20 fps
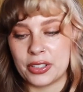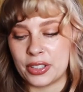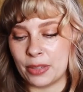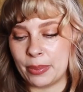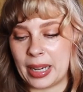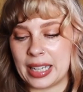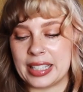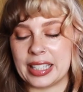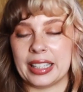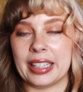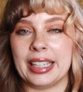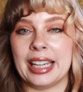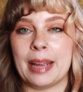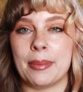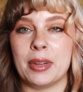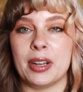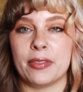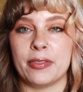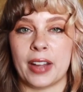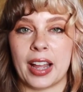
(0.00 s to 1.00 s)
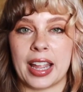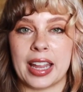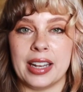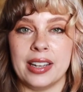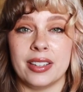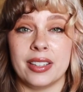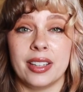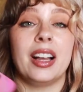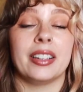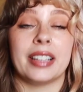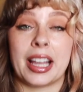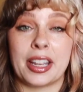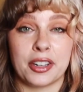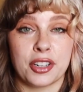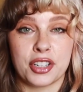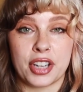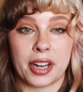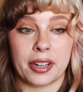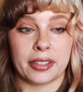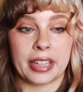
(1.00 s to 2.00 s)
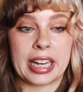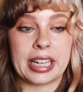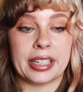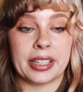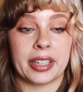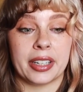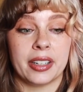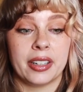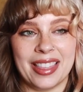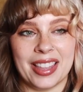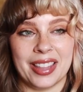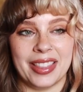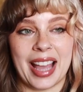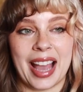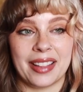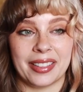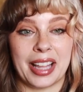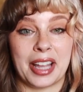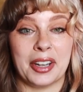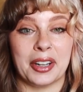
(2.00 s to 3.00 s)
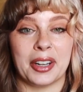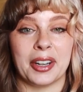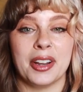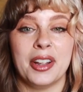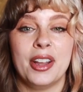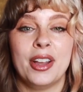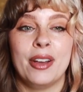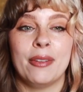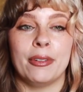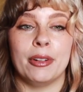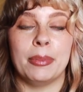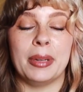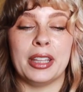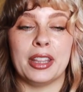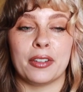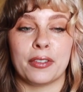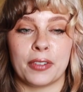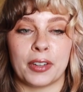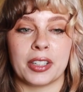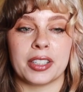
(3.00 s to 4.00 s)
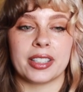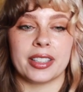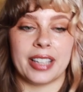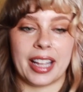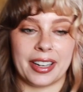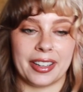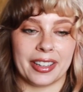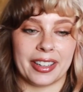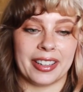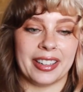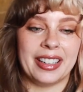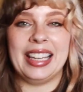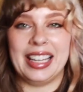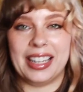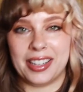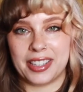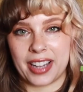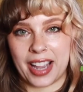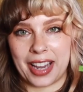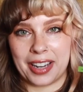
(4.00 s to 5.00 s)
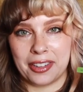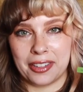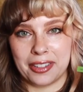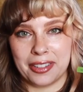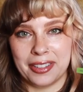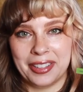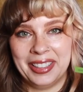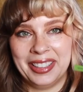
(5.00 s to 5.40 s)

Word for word: So basically I'm gonna find a letter generator and then that letter will be the first letter in a title.